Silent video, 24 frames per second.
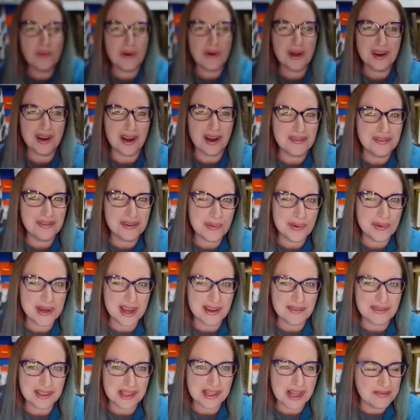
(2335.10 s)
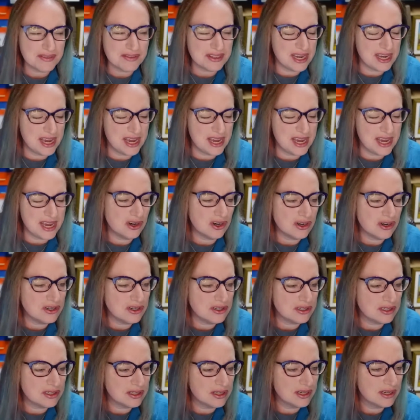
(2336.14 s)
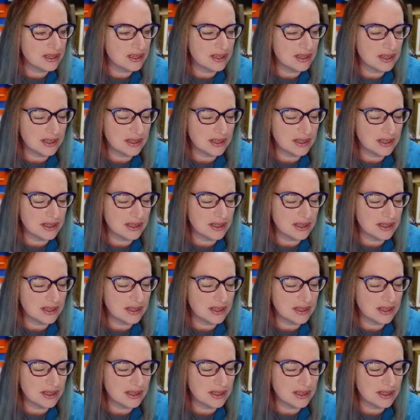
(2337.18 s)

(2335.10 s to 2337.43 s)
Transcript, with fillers: don't run off when we have 11 acres